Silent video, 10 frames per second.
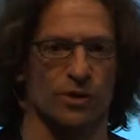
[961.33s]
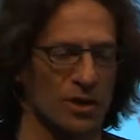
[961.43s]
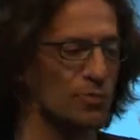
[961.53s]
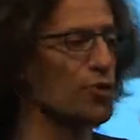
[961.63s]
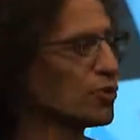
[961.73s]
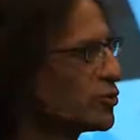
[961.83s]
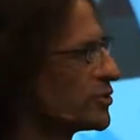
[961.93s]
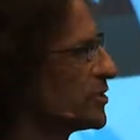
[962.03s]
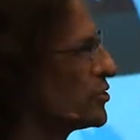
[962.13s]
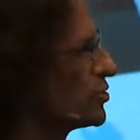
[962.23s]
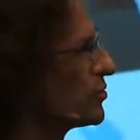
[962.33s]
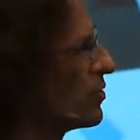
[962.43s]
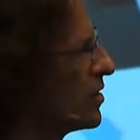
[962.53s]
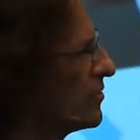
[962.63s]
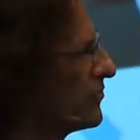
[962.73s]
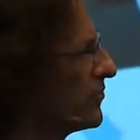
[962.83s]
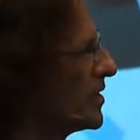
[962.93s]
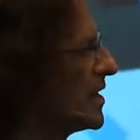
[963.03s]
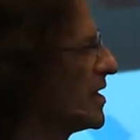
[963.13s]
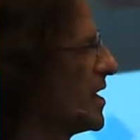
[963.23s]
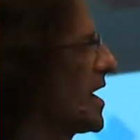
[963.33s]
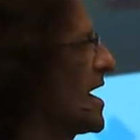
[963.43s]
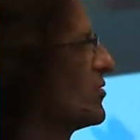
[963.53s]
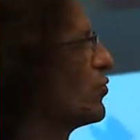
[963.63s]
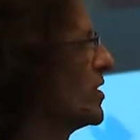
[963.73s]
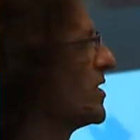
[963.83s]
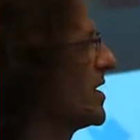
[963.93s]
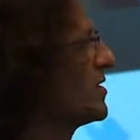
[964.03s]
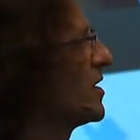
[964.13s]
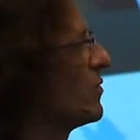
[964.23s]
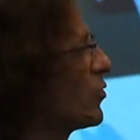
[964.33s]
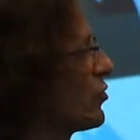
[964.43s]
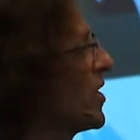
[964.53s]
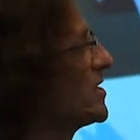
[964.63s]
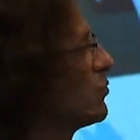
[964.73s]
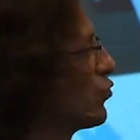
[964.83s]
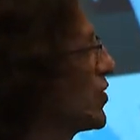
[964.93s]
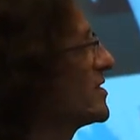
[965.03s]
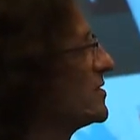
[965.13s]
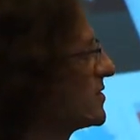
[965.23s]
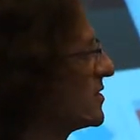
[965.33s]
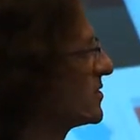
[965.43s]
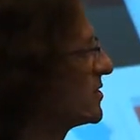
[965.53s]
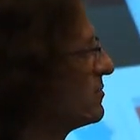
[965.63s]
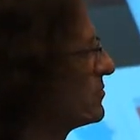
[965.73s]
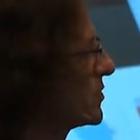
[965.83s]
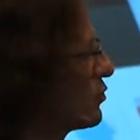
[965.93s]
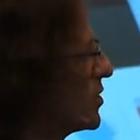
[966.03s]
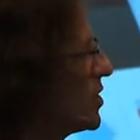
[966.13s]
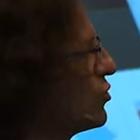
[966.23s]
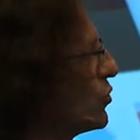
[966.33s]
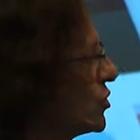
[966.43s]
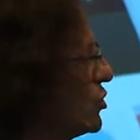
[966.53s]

we import your social graph, and we then create a presence system. So we know what